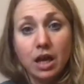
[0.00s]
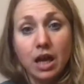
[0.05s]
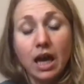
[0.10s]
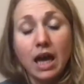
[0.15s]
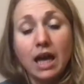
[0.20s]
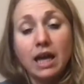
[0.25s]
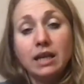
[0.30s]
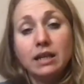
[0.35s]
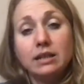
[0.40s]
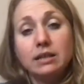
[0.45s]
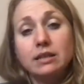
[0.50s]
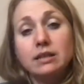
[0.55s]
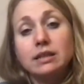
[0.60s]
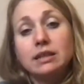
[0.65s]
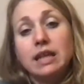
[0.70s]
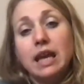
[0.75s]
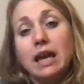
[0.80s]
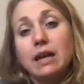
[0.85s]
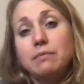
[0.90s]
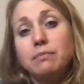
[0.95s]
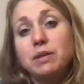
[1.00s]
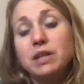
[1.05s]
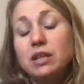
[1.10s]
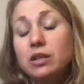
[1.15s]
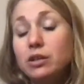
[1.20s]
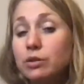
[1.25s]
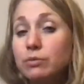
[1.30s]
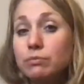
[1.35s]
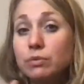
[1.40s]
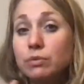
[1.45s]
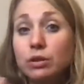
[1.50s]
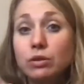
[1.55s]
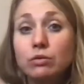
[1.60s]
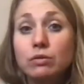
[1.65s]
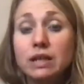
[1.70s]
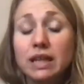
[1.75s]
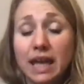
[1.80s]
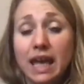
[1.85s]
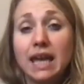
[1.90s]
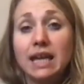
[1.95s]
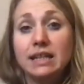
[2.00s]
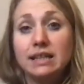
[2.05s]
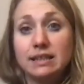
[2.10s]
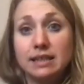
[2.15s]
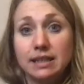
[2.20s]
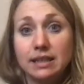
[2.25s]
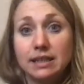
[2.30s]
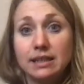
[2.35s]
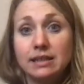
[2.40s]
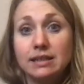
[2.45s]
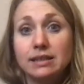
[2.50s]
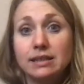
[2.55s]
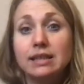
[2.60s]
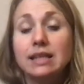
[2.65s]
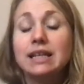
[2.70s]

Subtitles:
and can be communicated